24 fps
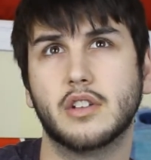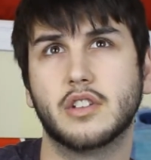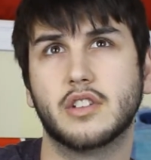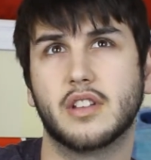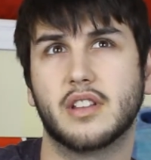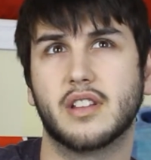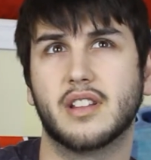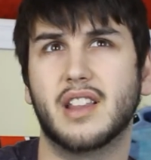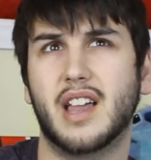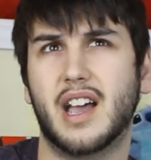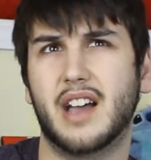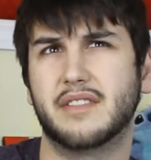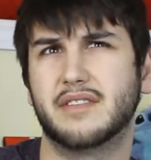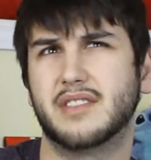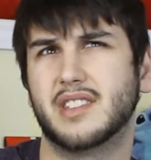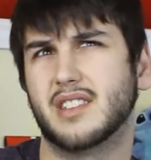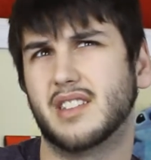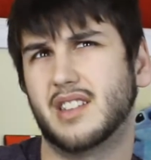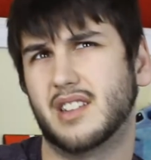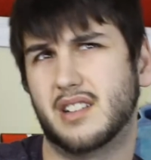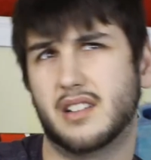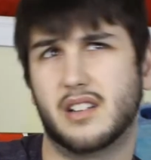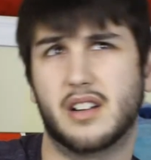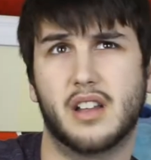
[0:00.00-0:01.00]
to the left
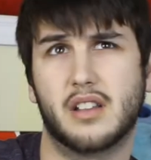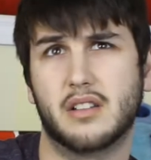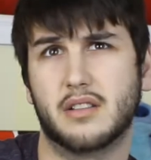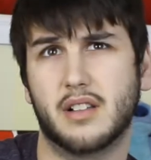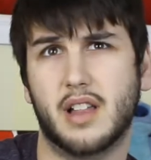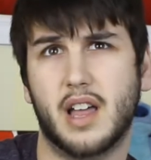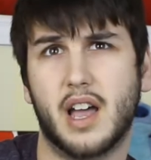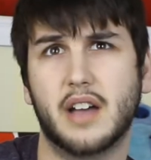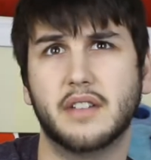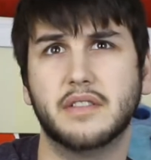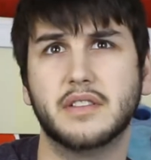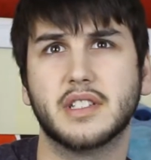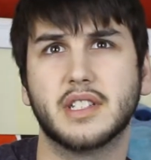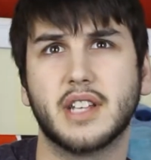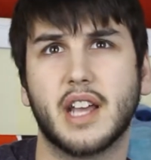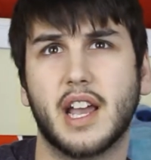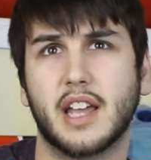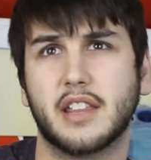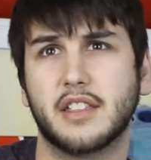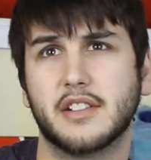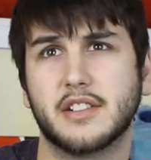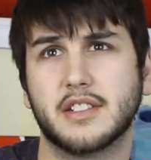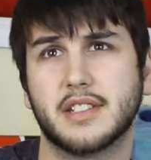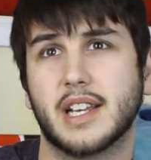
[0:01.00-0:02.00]
and then another left,
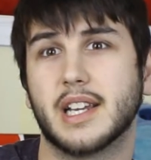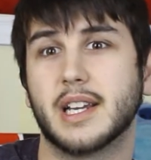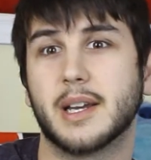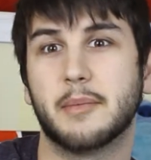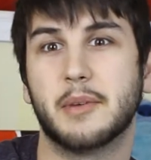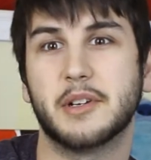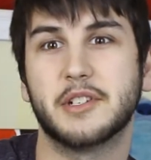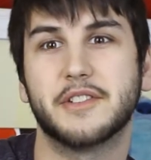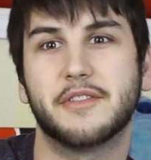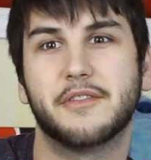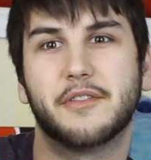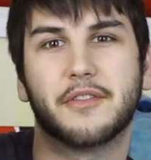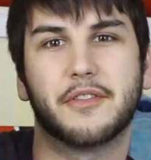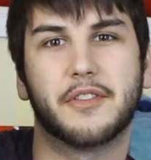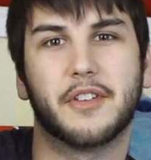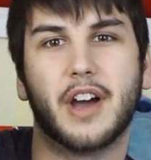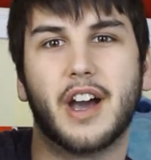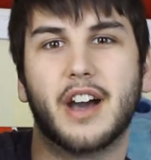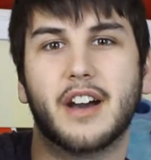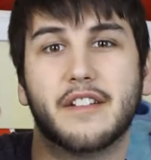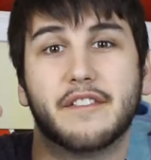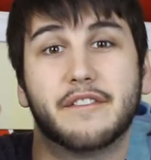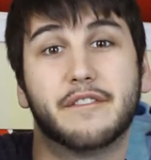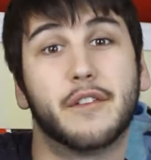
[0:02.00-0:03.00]
and there's like a bunch
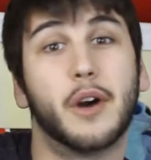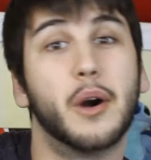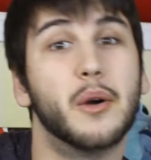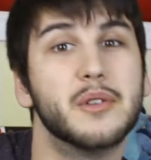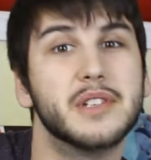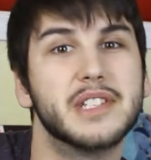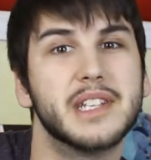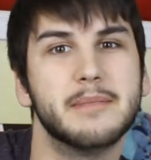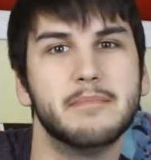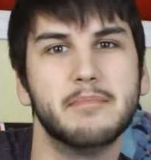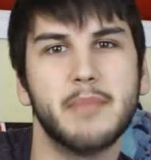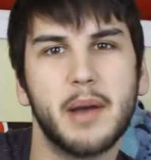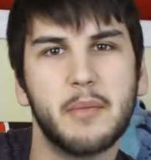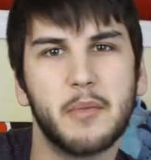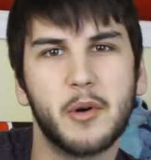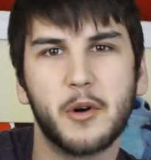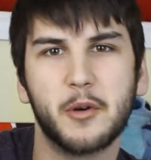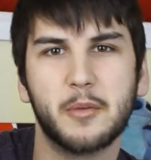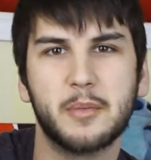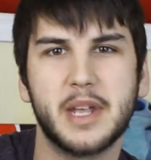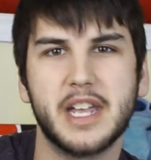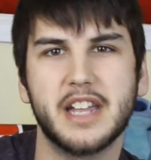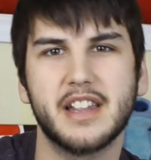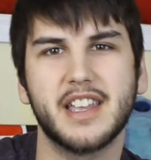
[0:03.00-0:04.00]
of Frozen
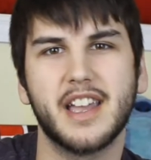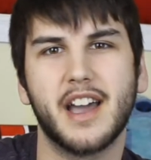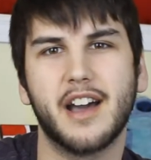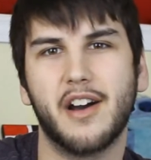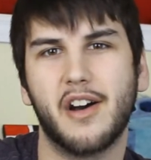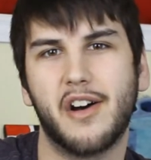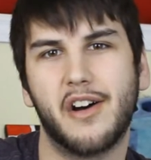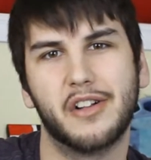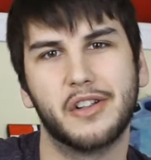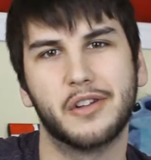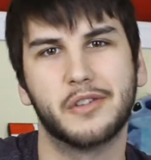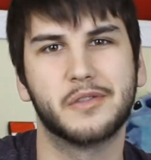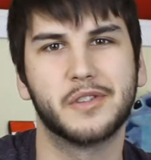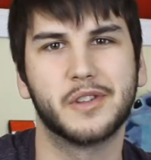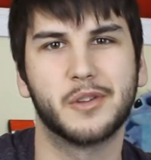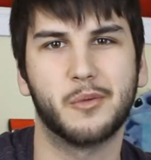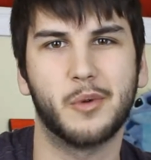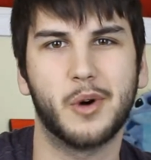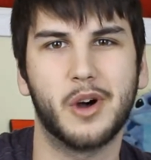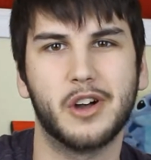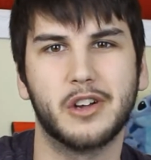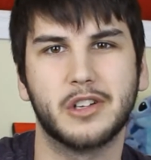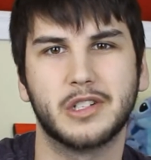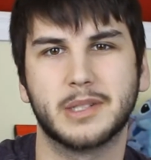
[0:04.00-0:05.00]
memorabilia all over the
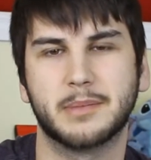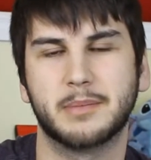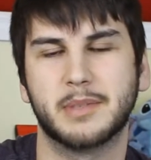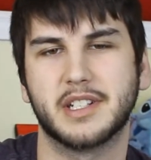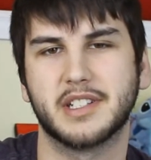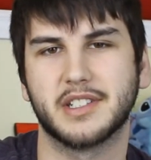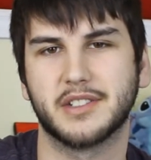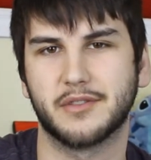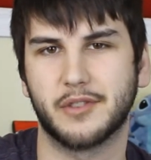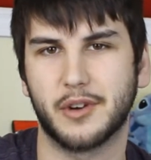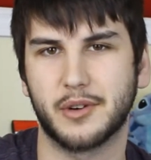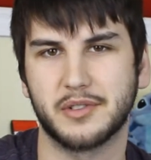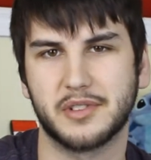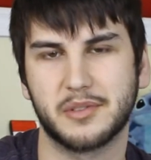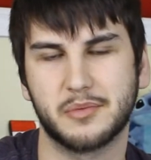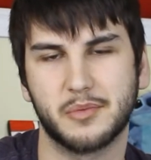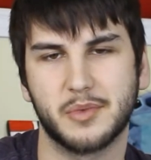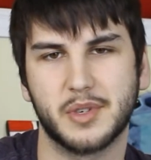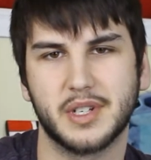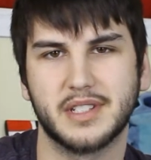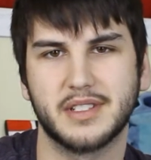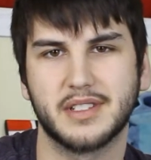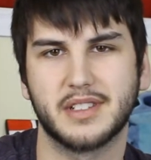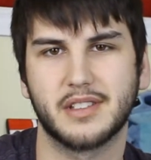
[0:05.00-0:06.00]
walls because
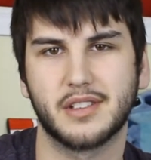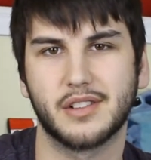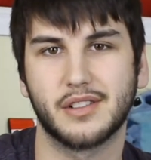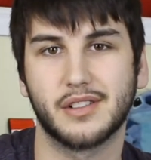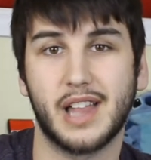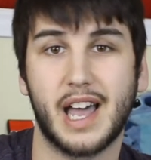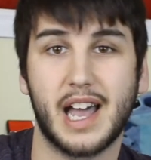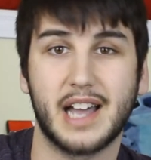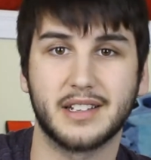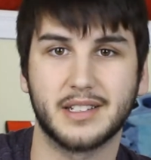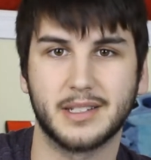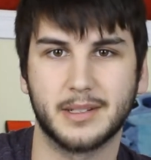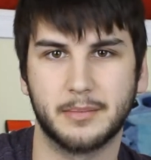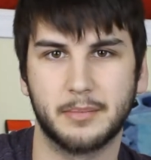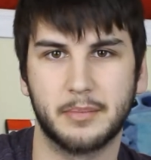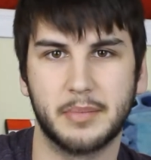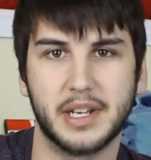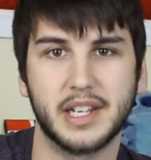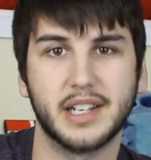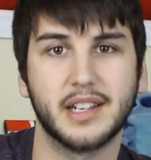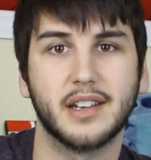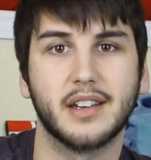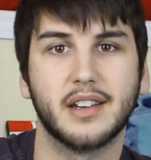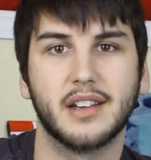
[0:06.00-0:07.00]
Frozen was their last
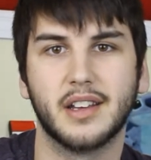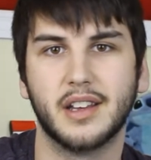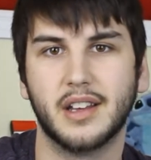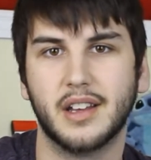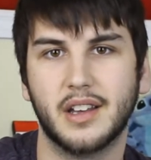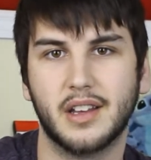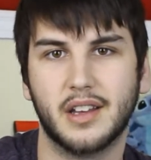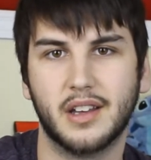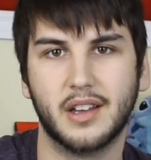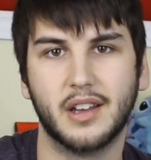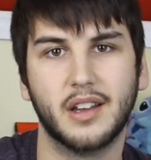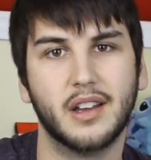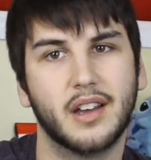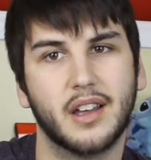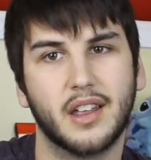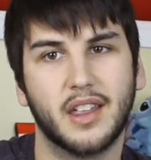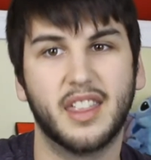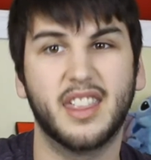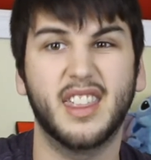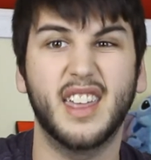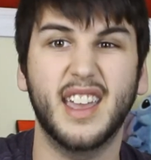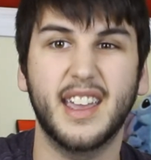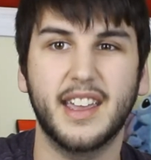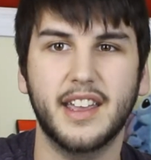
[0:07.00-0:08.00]
big
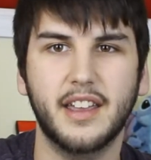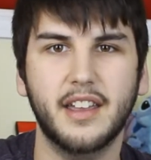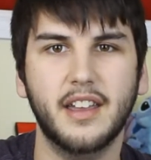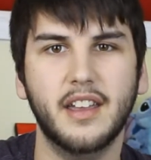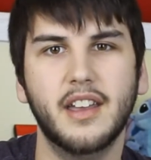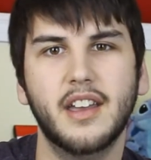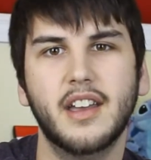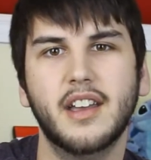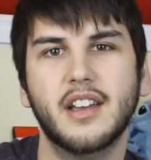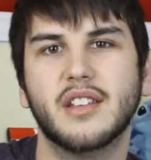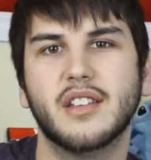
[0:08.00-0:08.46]
thing.